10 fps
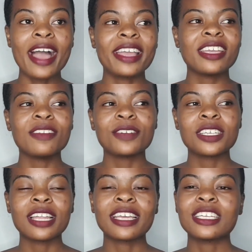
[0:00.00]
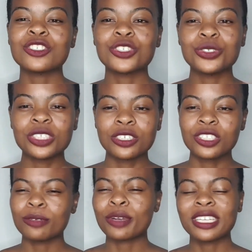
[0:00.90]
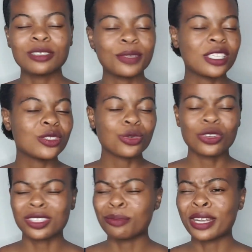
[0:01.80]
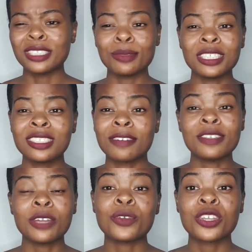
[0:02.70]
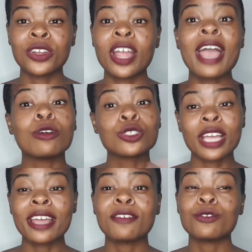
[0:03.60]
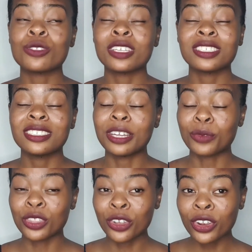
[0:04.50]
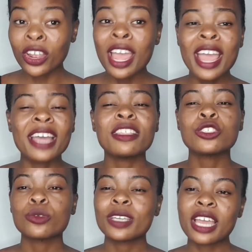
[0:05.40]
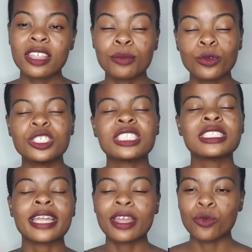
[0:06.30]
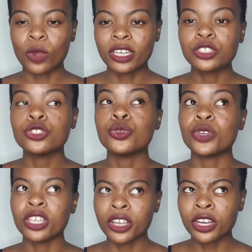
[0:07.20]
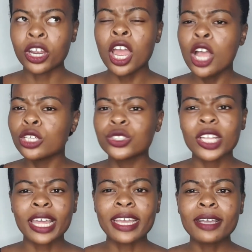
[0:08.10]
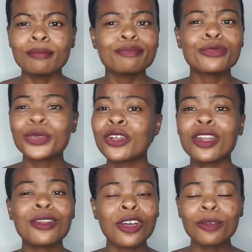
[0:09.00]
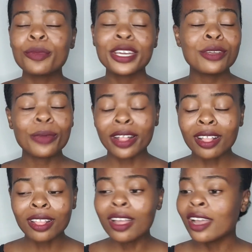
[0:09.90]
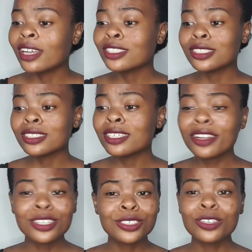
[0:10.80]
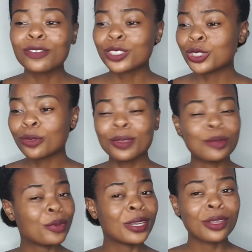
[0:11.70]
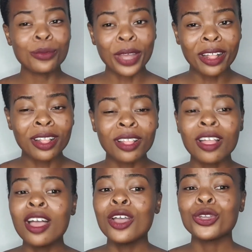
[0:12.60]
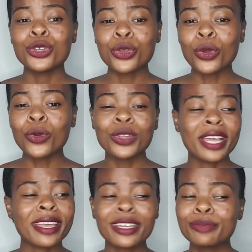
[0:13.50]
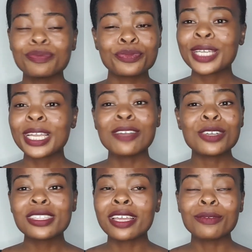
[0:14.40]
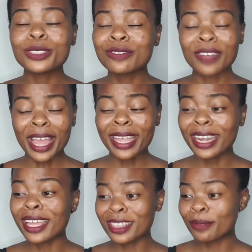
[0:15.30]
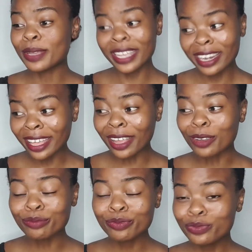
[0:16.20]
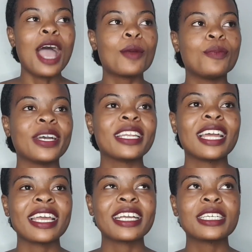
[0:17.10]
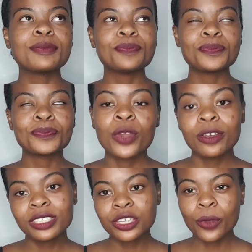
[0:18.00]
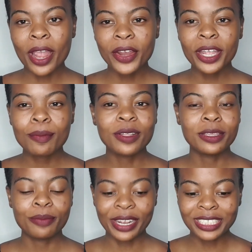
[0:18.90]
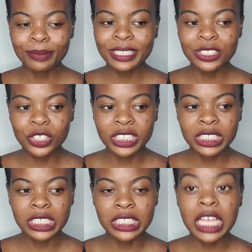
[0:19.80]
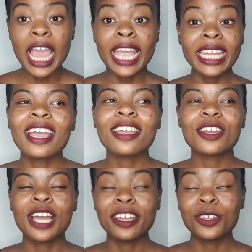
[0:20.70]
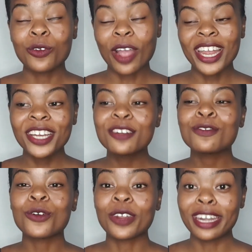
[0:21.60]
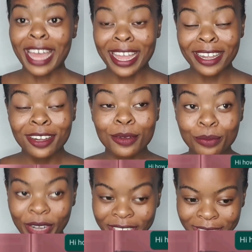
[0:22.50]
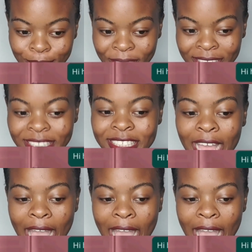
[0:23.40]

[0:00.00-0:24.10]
I even like introduced her to the bridesmaids or got the bridesmaid stuff done with her, I also had a few things done with her, and there's so many other projects that I wanted to do with her. So like, we got along pretty well. She did her service to me pretty well, you know, like everything was fine in the beginning. But like, when I was inquiring about the bridesmaids dresses, I had inquired for 9 bridesmaids.